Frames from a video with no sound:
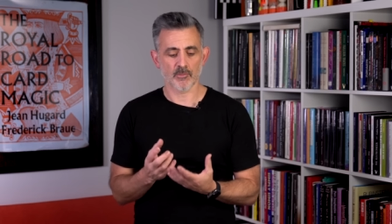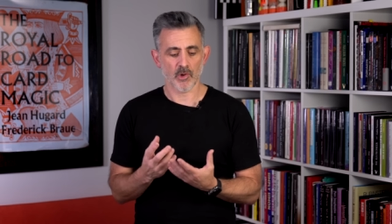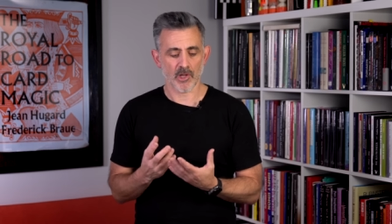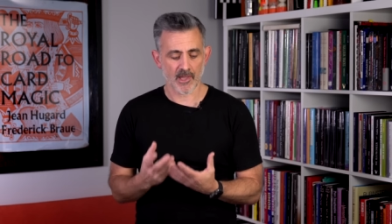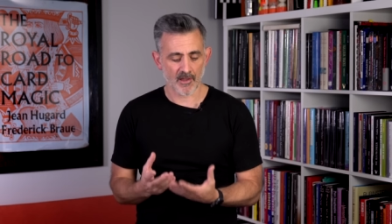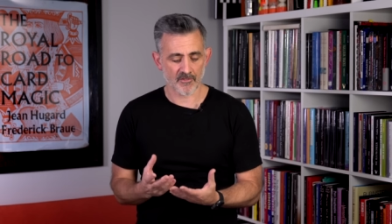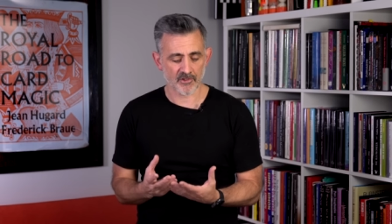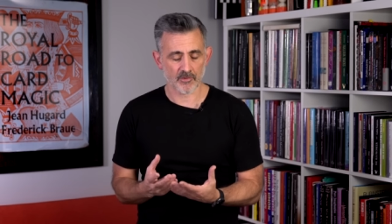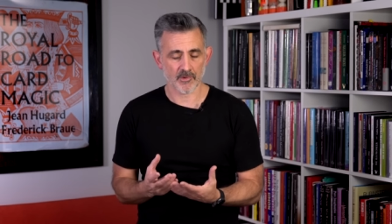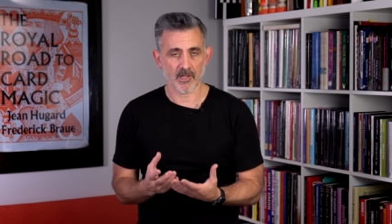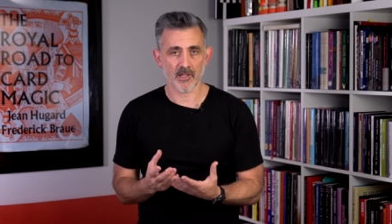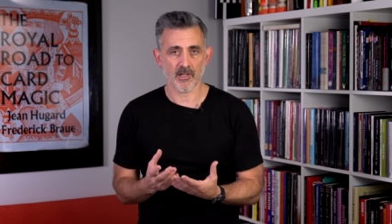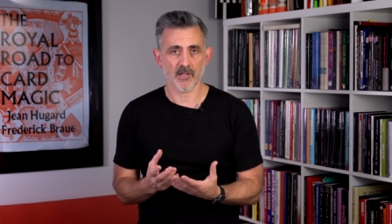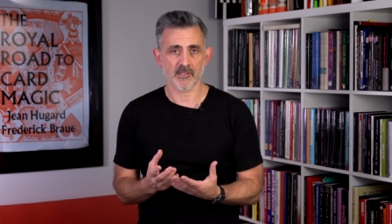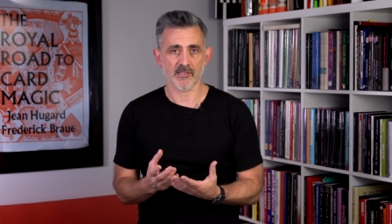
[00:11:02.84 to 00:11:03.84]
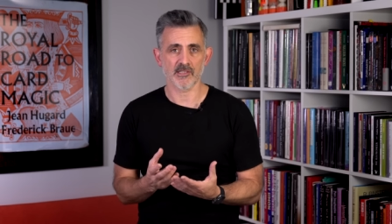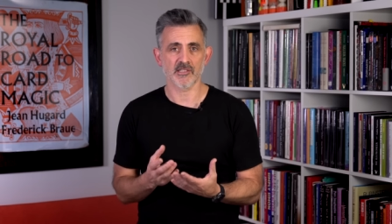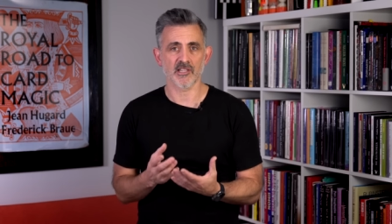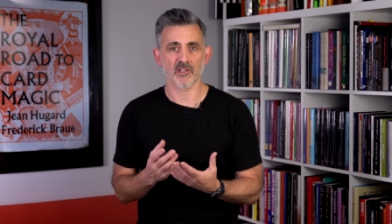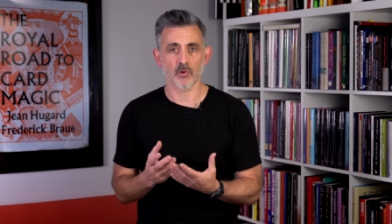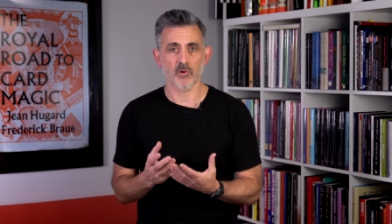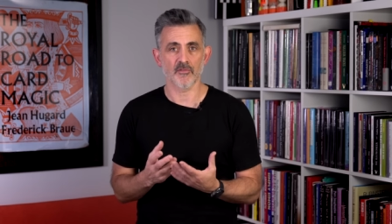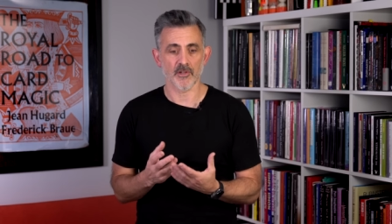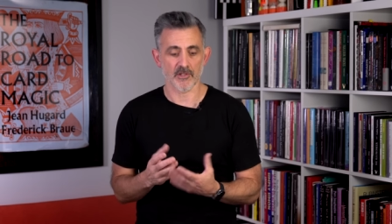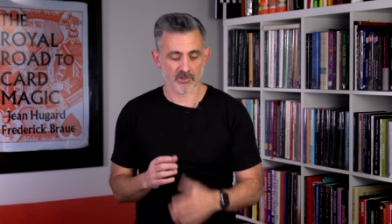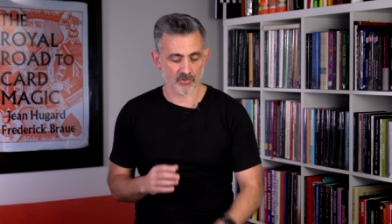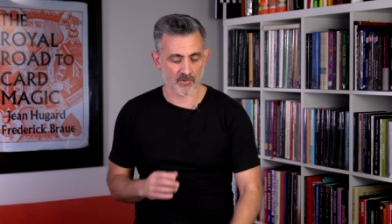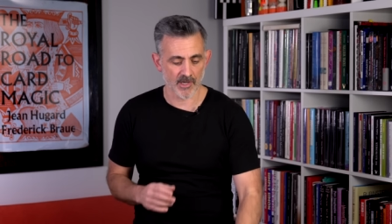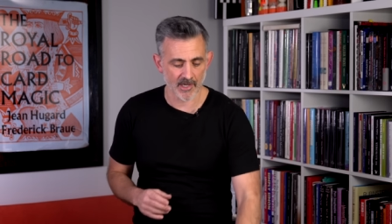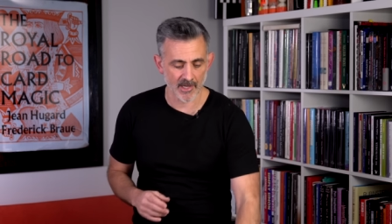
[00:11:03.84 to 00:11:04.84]
And what you have to rehearse is the equivalent
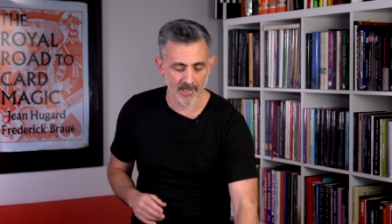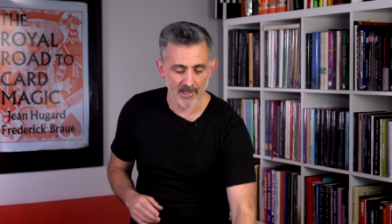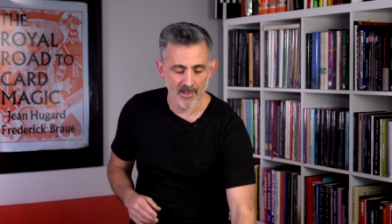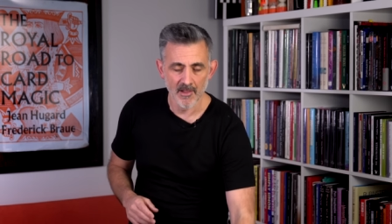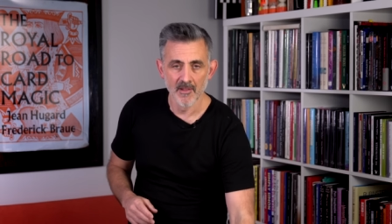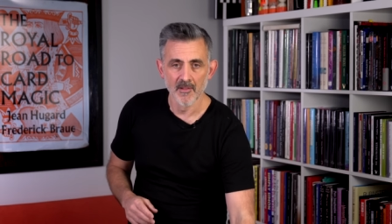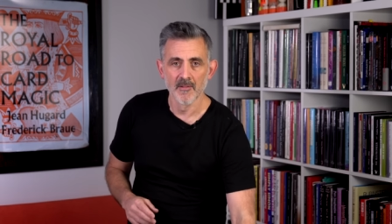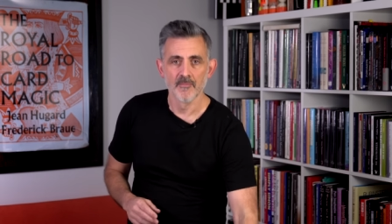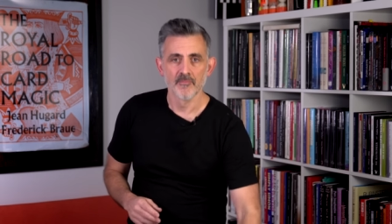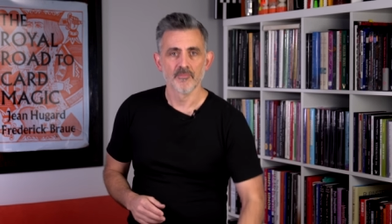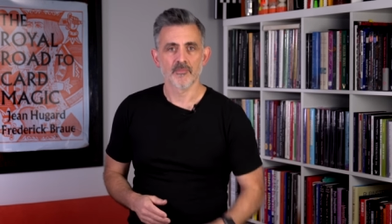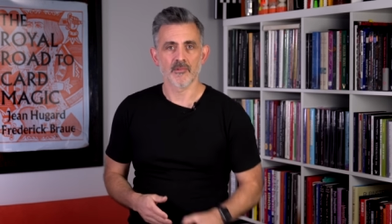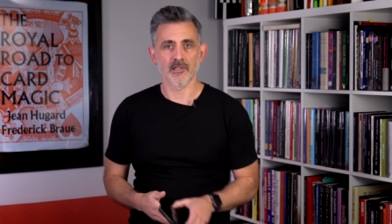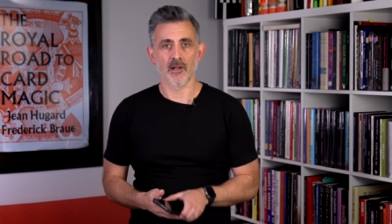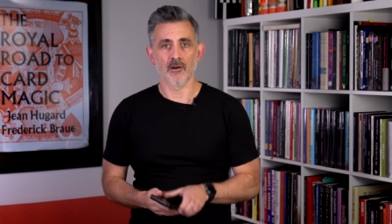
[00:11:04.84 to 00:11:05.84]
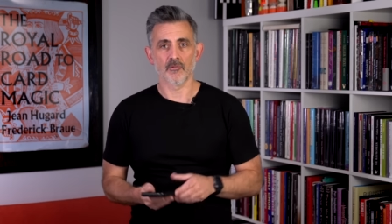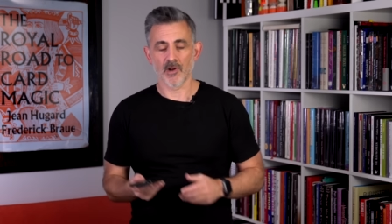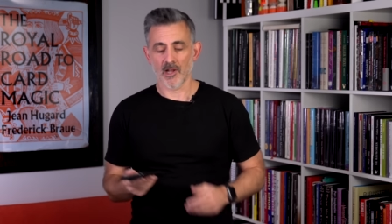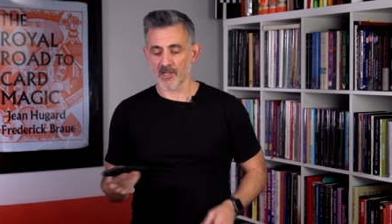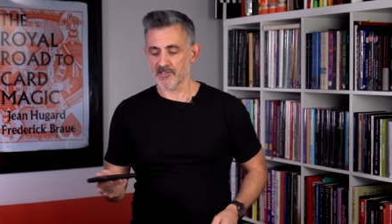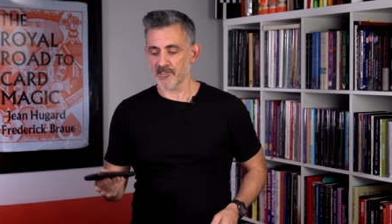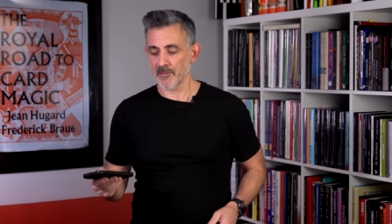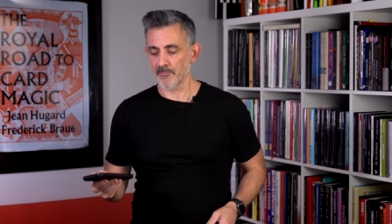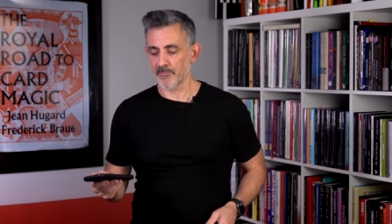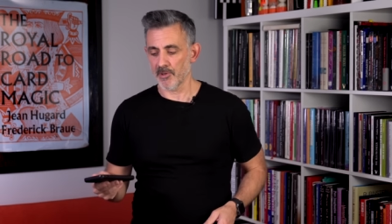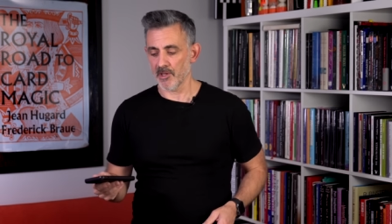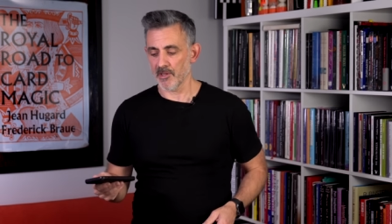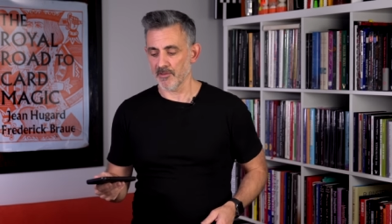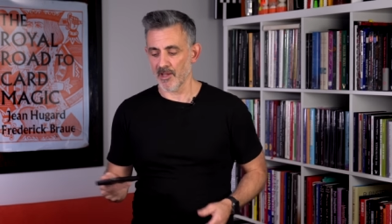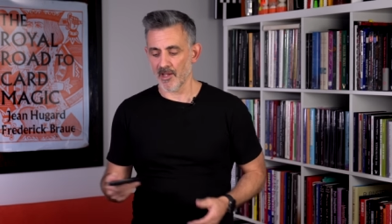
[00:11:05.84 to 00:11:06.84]
to really, you know, rehearsing
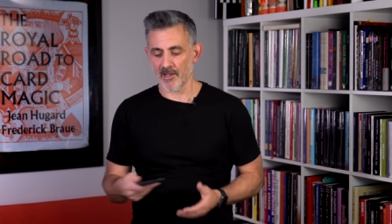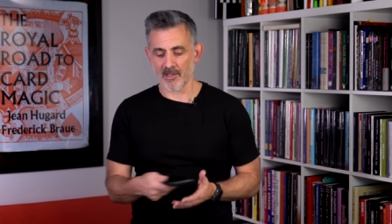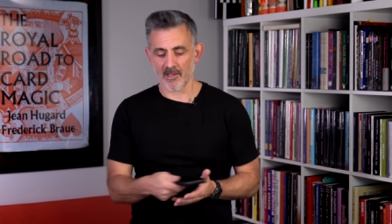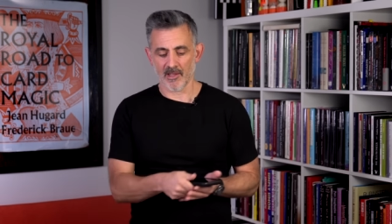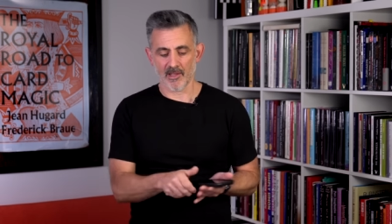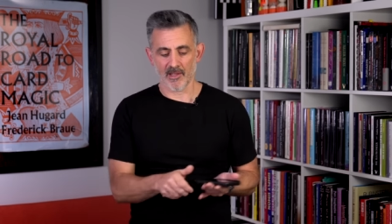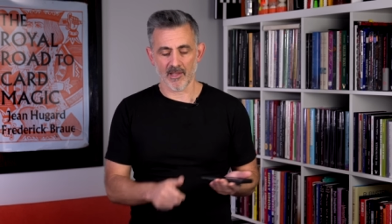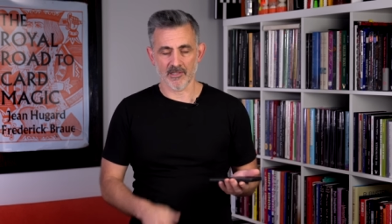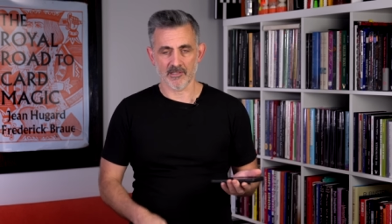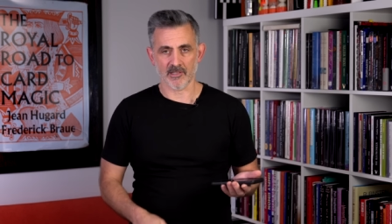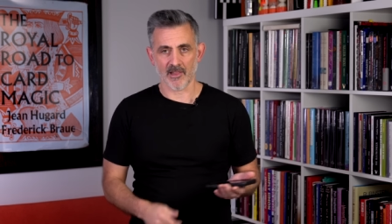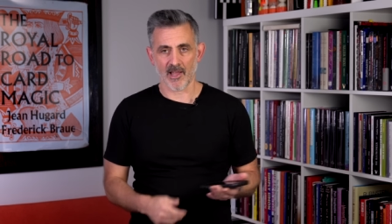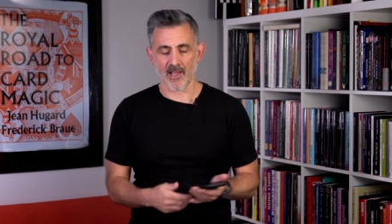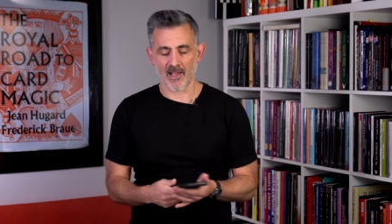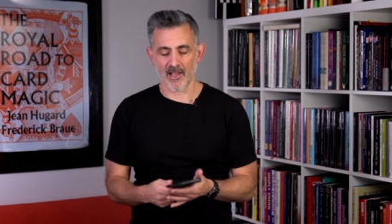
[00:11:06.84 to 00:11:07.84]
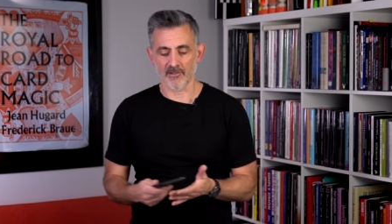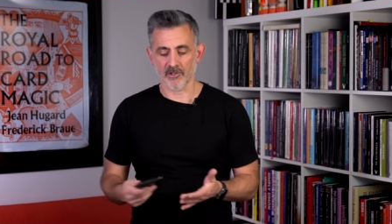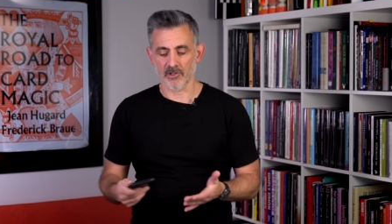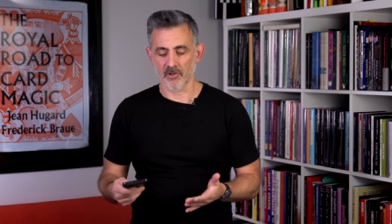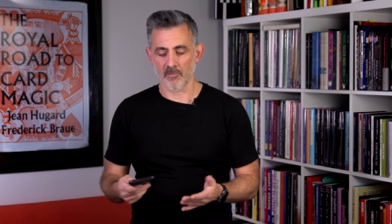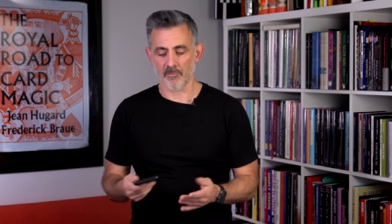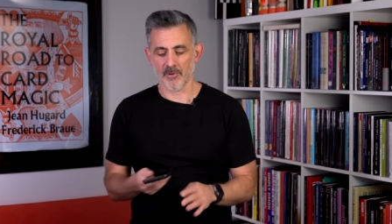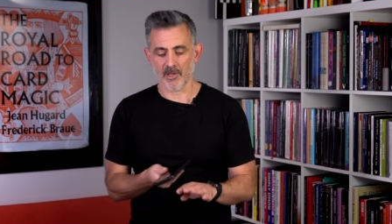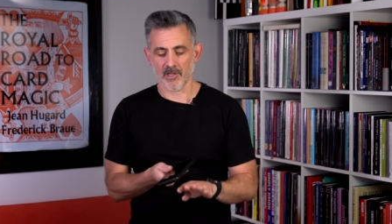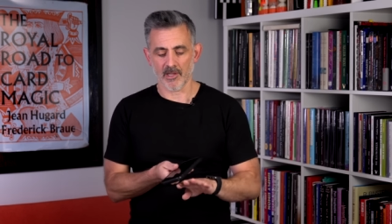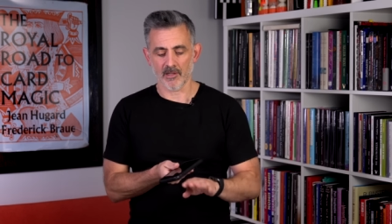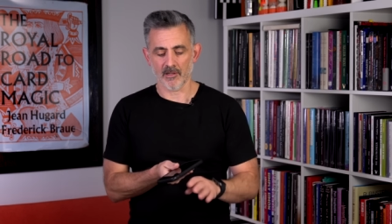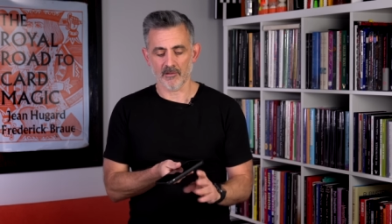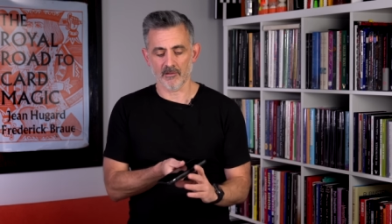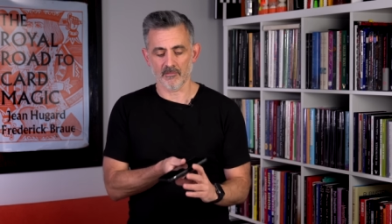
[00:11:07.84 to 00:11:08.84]
putting that into that hand and not putting
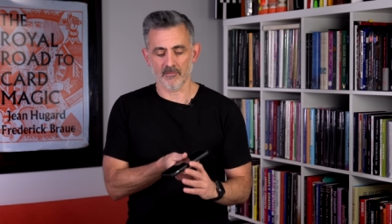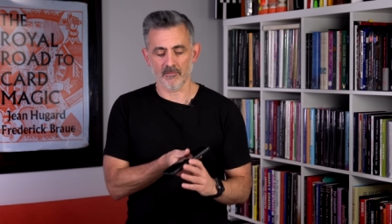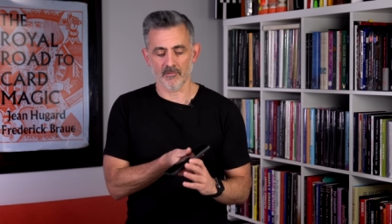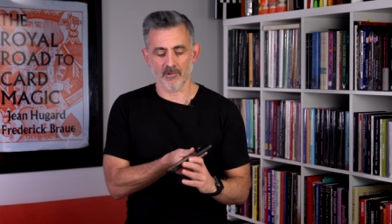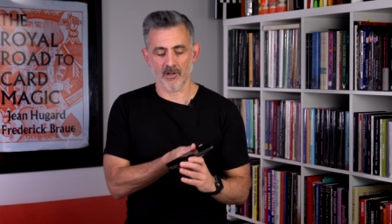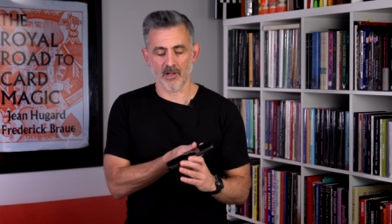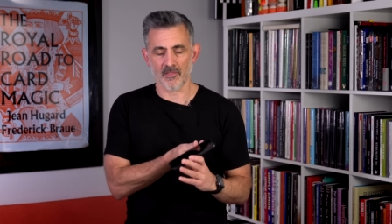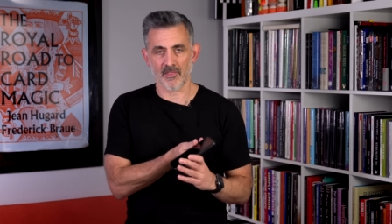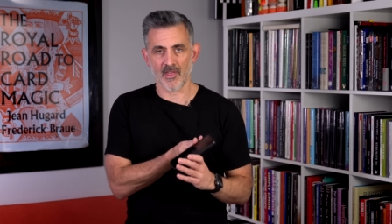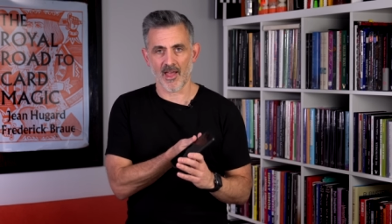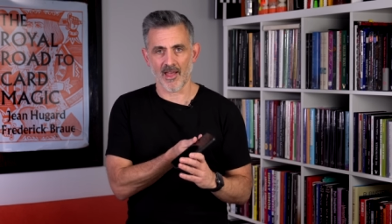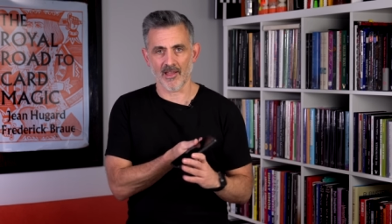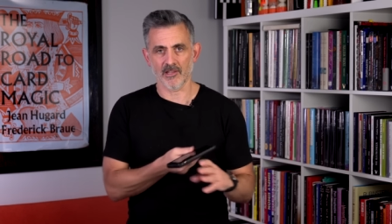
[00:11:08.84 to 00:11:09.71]
it like that.